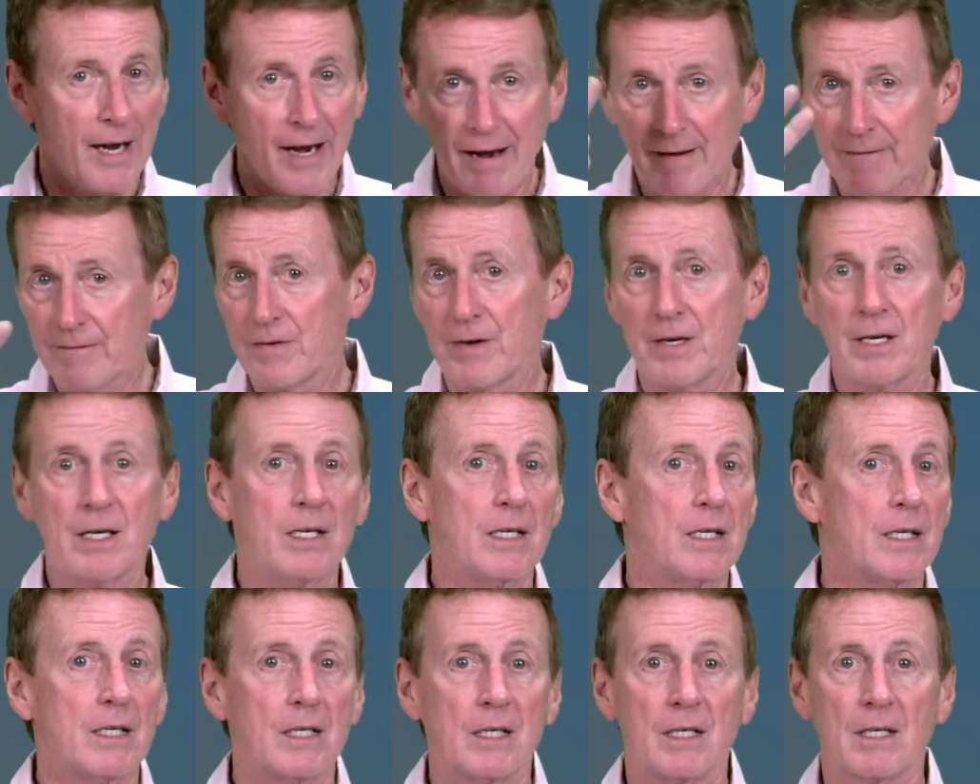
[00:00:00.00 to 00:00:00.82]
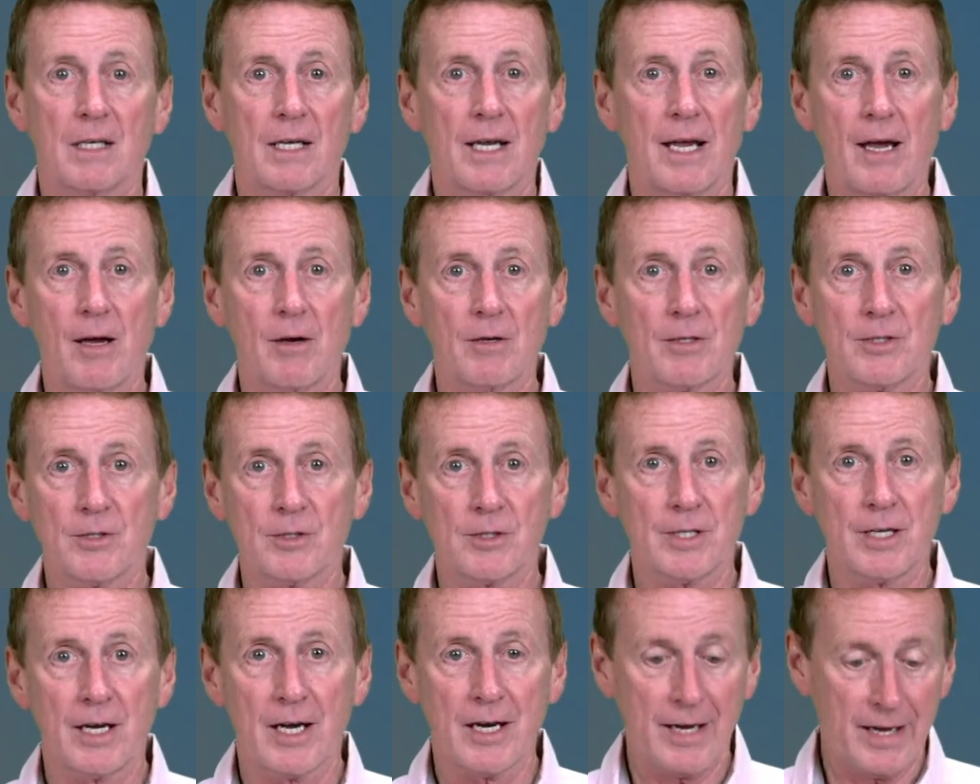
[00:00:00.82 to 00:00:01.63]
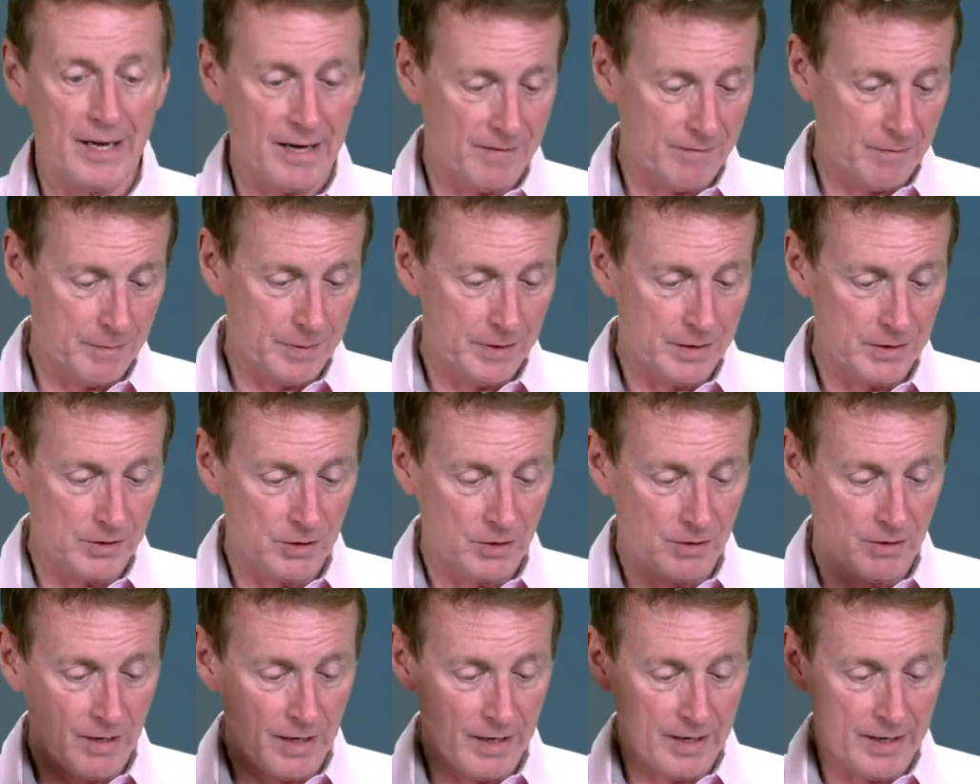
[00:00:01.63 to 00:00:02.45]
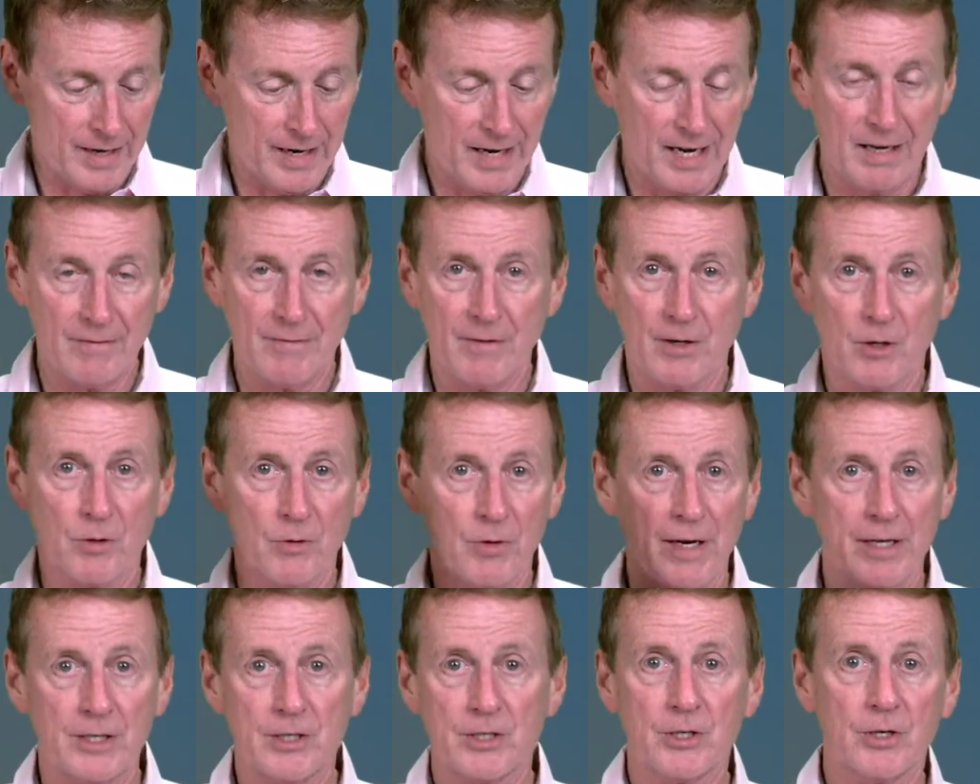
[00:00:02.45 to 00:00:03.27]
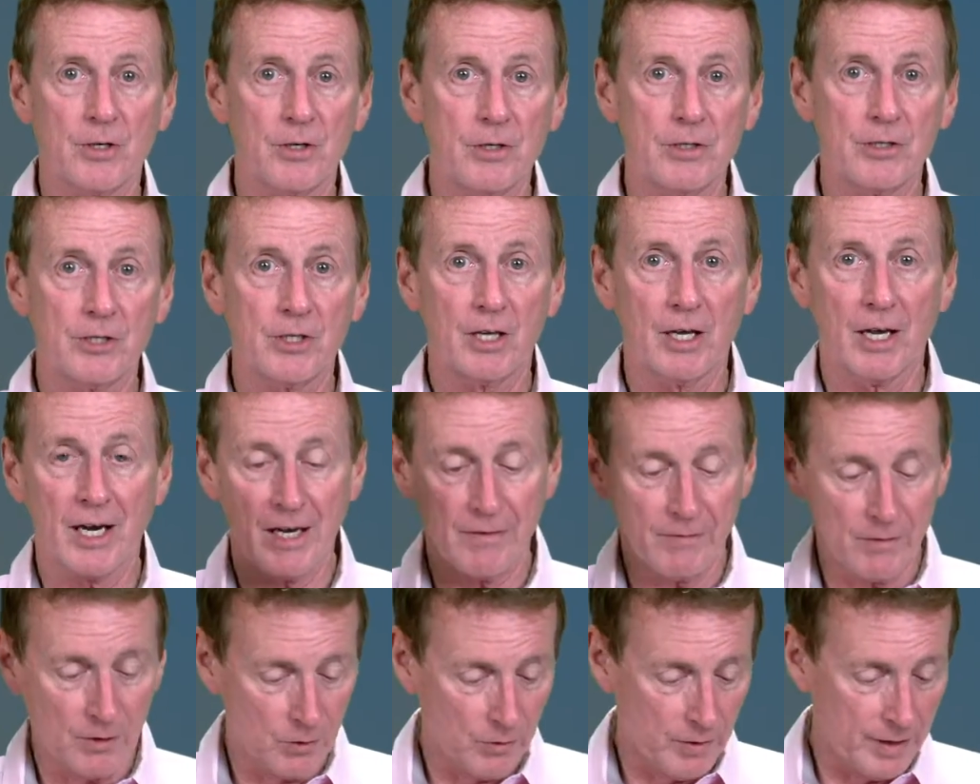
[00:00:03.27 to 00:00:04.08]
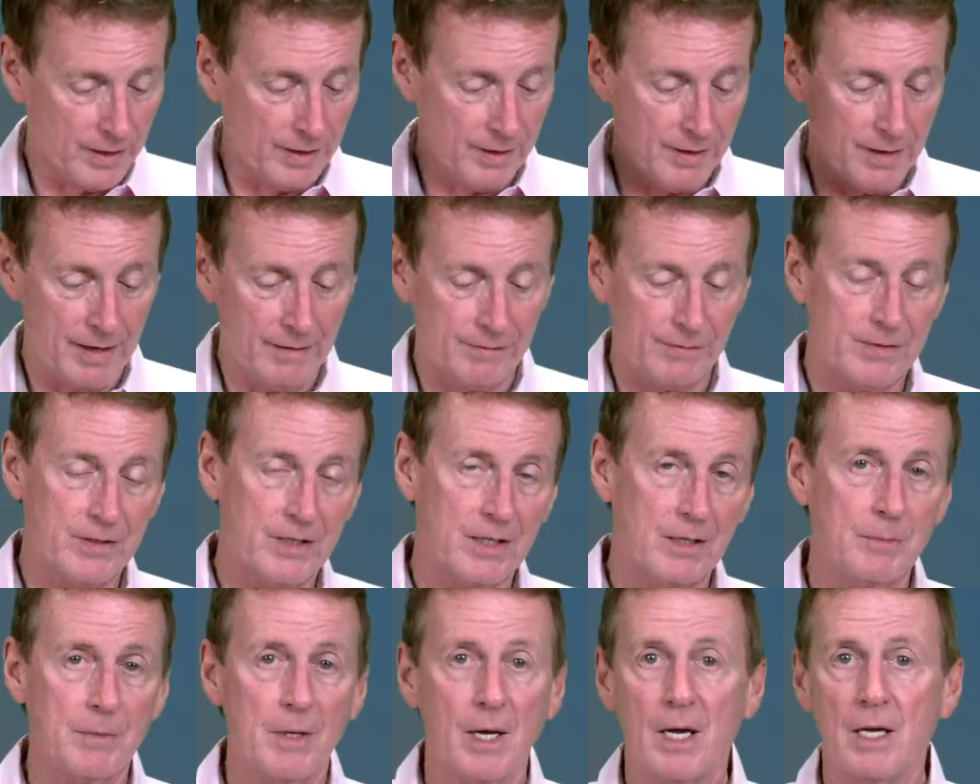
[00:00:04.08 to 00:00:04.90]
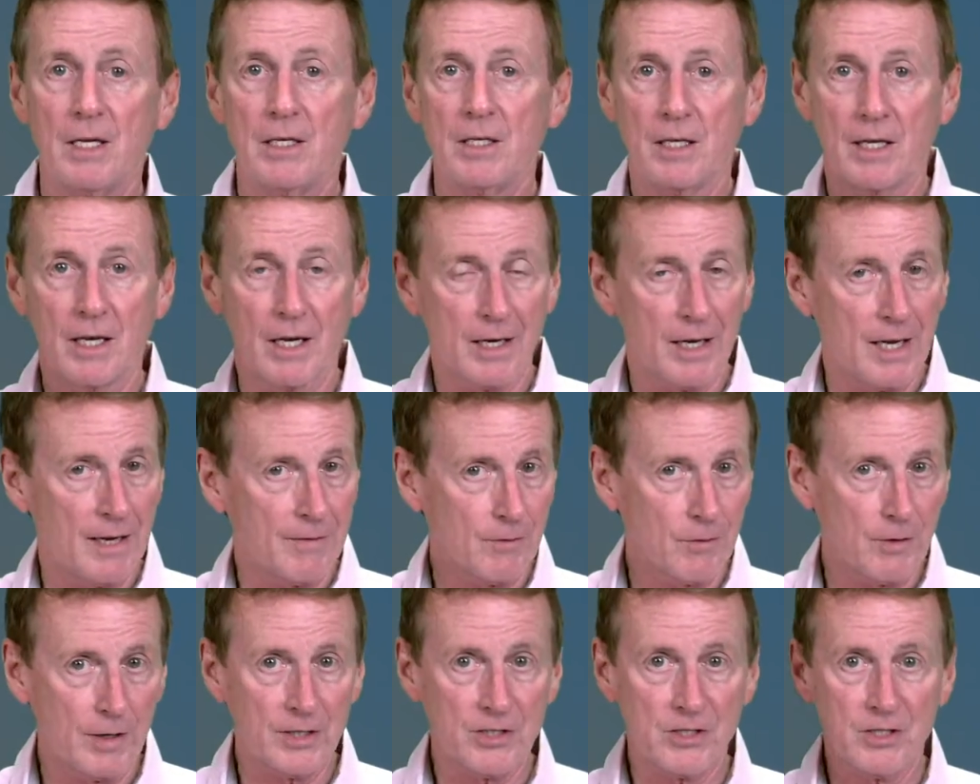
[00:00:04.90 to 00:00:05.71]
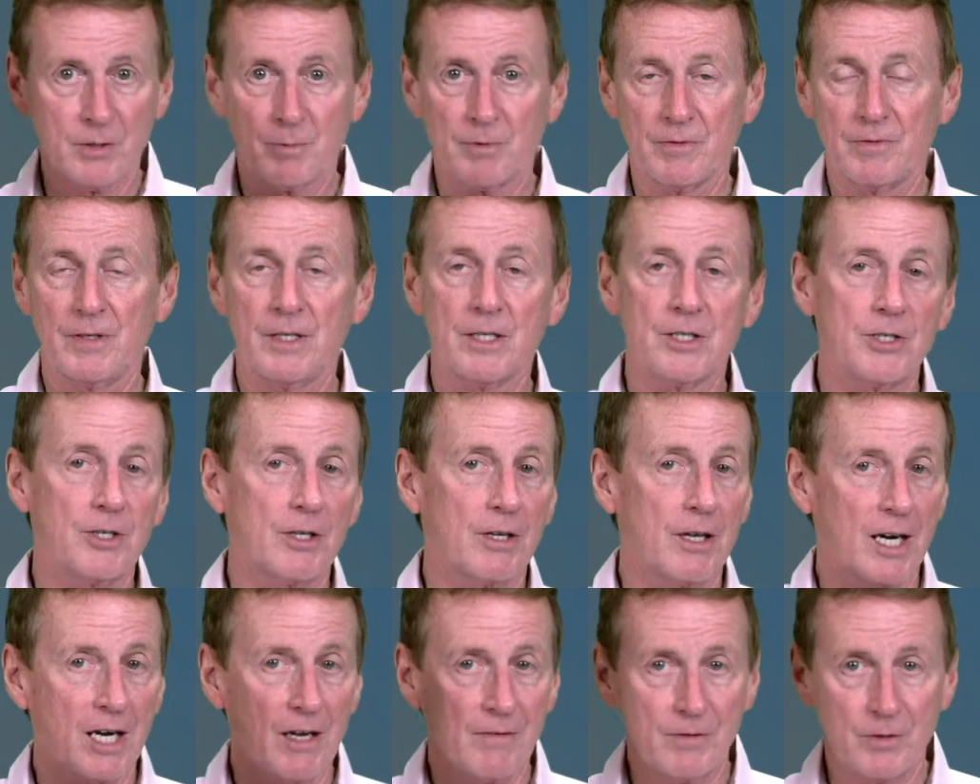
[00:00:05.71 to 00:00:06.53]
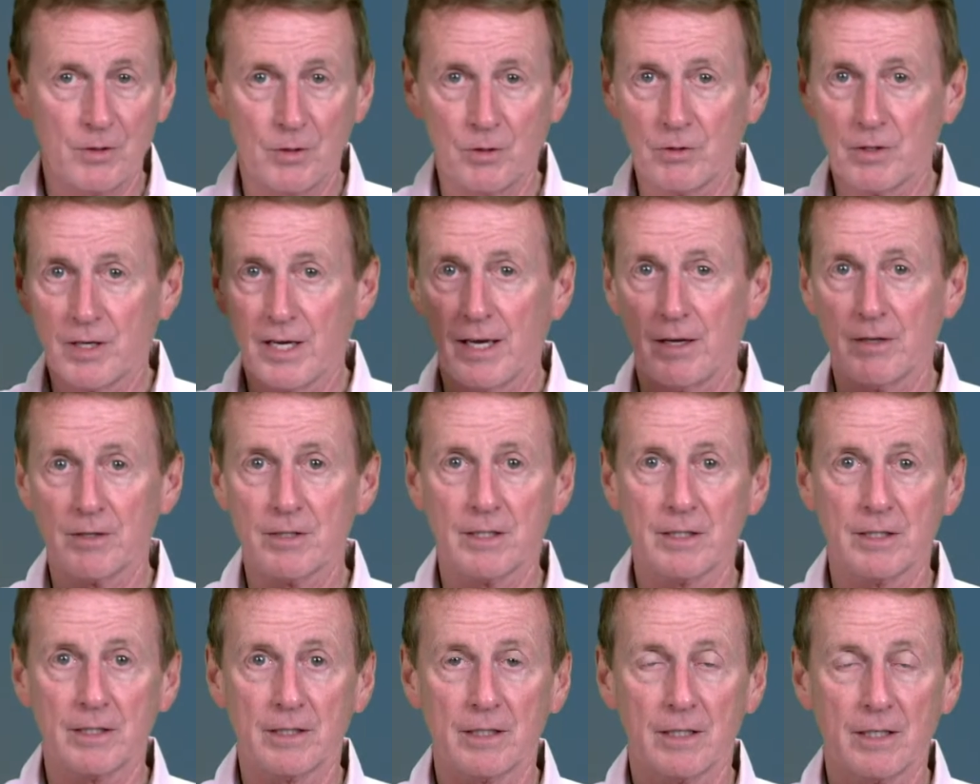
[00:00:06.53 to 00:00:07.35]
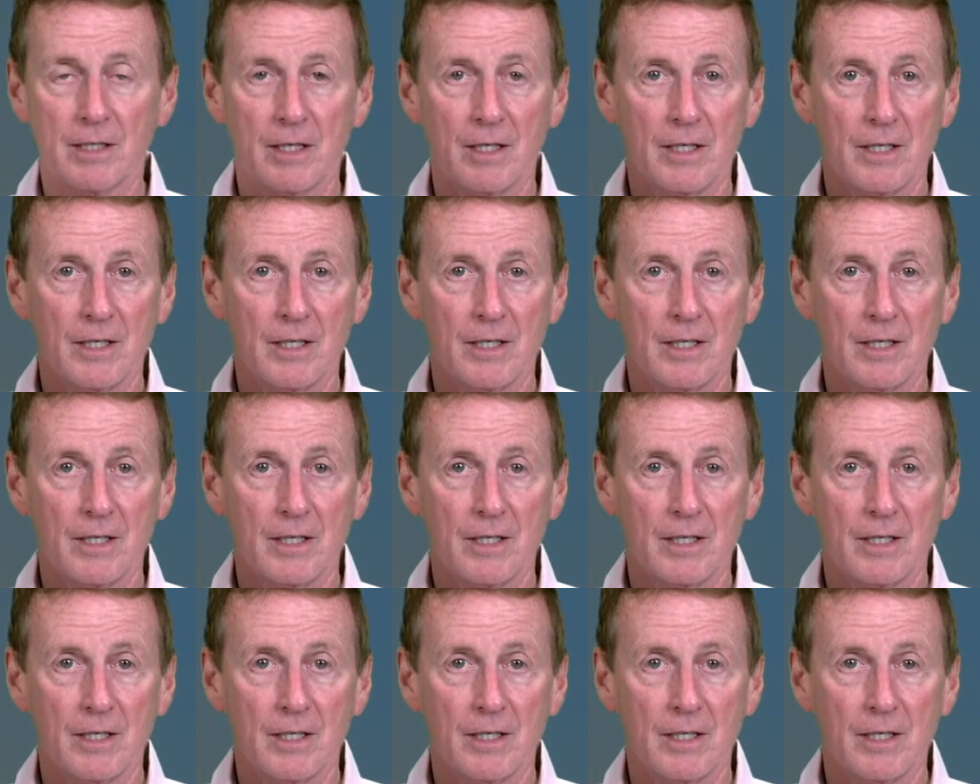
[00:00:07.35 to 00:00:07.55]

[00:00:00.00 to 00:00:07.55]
Every counselor's got to have them in. You got to have a great church. You got to have a great life team. You got to have great supervision. You got to have your own counseling.